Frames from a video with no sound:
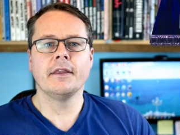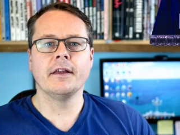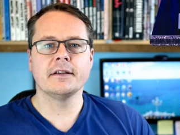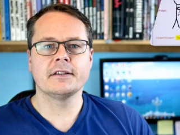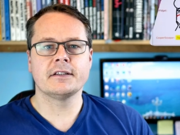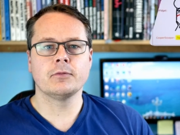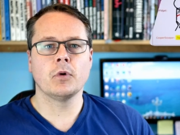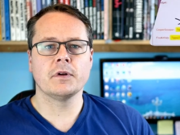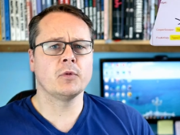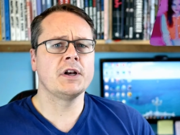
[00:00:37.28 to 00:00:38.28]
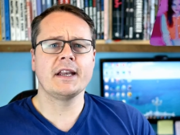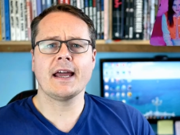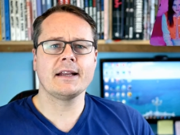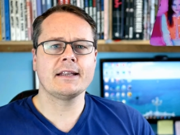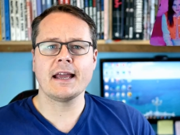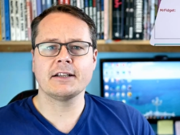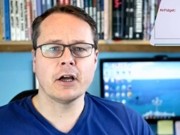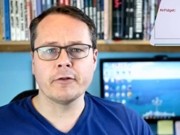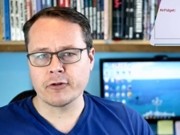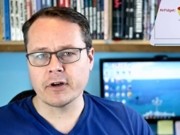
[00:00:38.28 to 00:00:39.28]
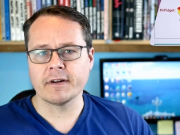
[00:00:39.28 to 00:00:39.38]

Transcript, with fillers: that one day takes over